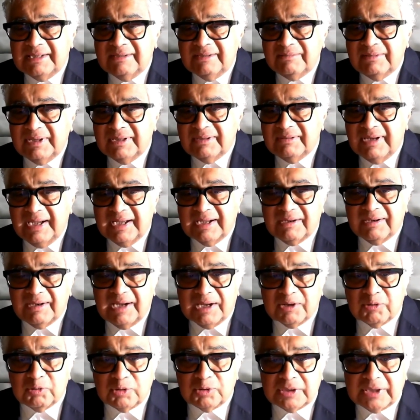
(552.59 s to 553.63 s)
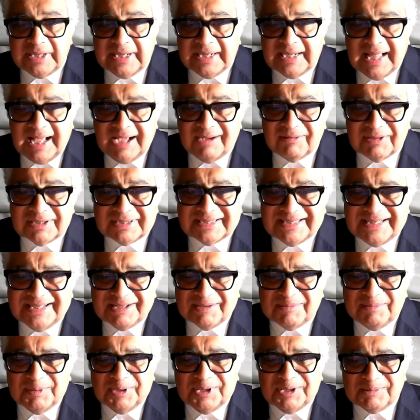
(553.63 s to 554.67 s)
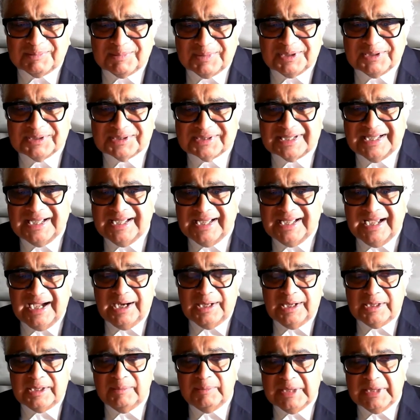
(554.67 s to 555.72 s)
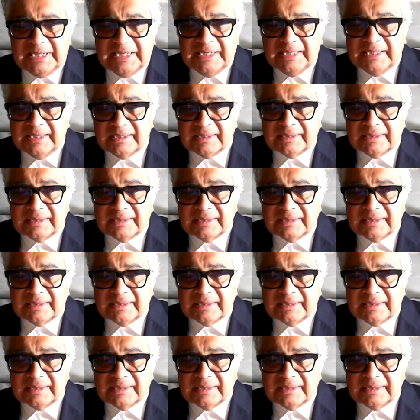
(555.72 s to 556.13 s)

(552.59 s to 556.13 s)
I could create havoc there, my lord, because ultimately.